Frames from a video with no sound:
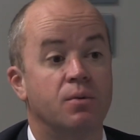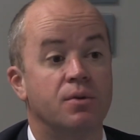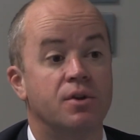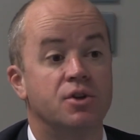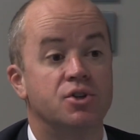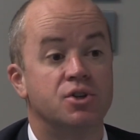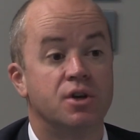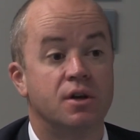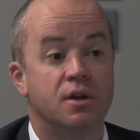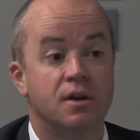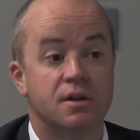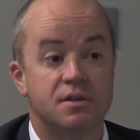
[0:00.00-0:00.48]
When
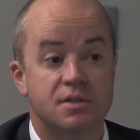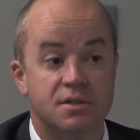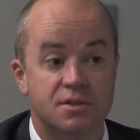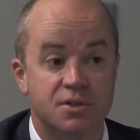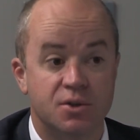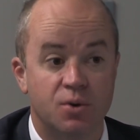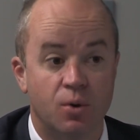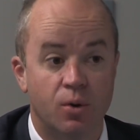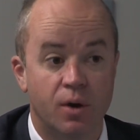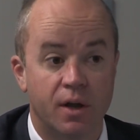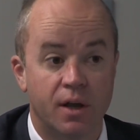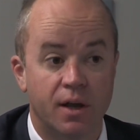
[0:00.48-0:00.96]
the journalist is
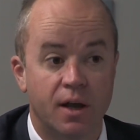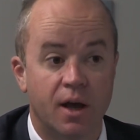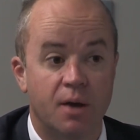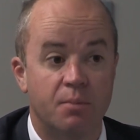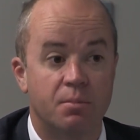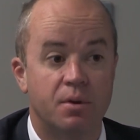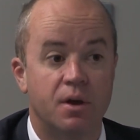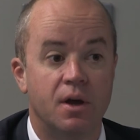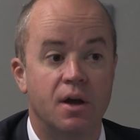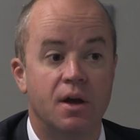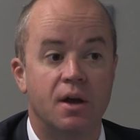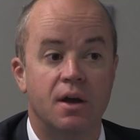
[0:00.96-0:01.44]
calling
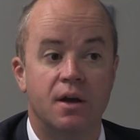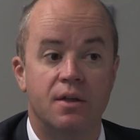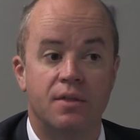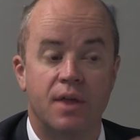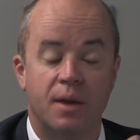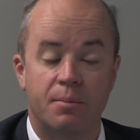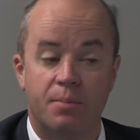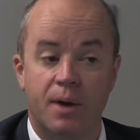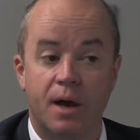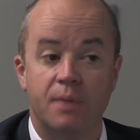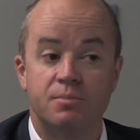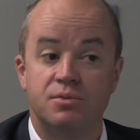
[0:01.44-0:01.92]
up,
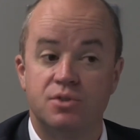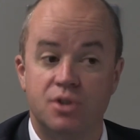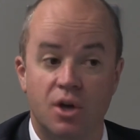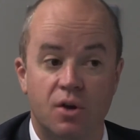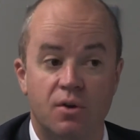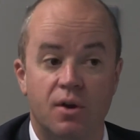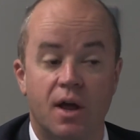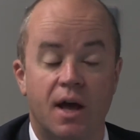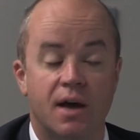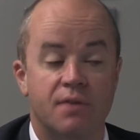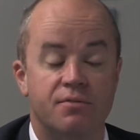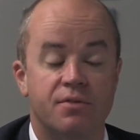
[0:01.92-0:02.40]
they perhaps
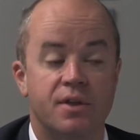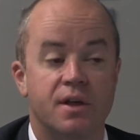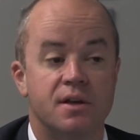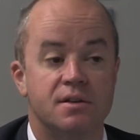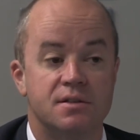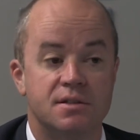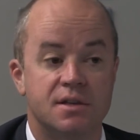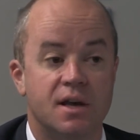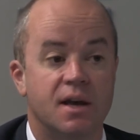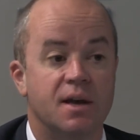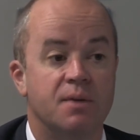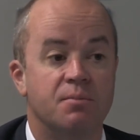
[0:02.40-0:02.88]
don't have
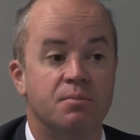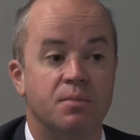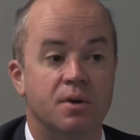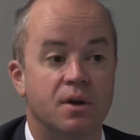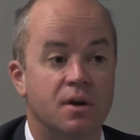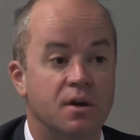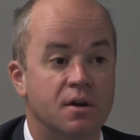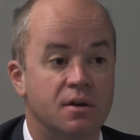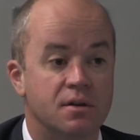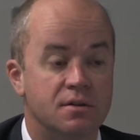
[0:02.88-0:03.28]
that same